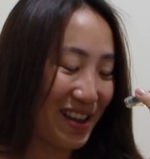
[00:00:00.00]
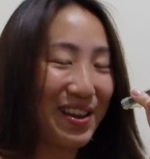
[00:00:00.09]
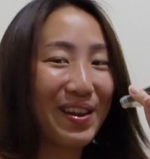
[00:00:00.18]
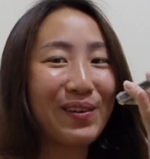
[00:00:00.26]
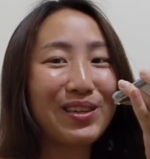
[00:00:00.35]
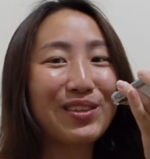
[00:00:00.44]

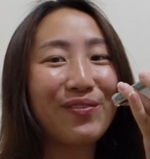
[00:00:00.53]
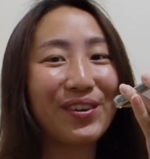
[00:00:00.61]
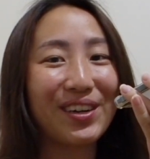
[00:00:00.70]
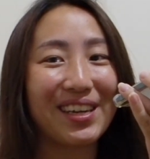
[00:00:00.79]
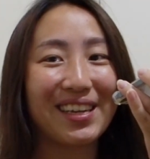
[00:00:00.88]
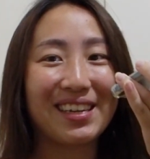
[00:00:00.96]
You know what's
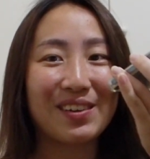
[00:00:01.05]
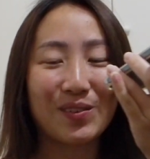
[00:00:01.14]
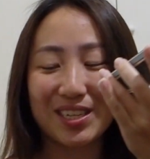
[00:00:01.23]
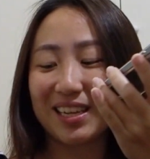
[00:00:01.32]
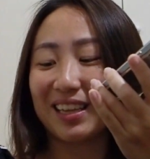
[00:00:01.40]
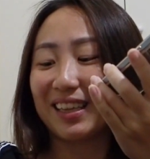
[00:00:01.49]
funny?
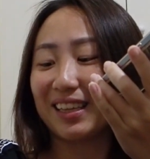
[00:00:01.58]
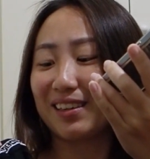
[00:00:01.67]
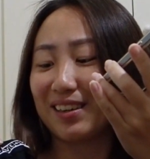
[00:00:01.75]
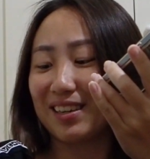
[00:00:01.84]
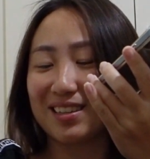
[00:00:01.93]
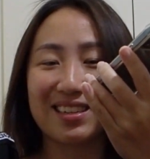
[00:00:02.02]
What's
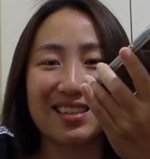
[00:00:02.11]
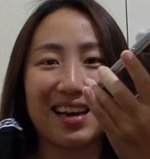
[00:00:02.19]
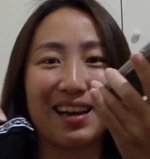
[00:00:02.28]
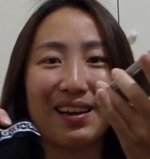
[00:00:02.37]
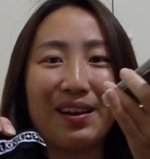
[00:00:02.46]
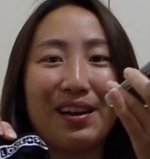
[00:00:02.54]
hilarious is
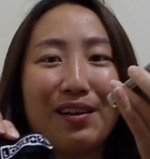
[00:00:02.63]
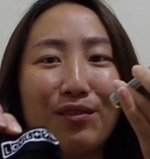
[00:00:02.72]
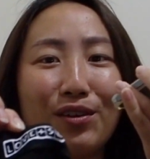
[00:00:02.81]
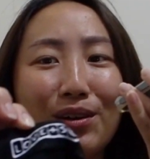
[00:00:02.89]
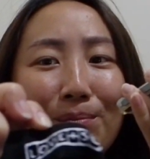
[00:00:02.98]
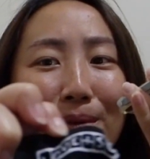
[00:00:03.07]
that never
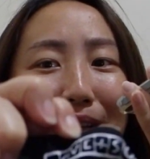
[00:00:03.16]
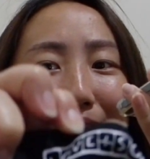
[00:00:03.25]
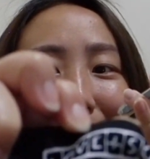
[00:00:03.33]
in a million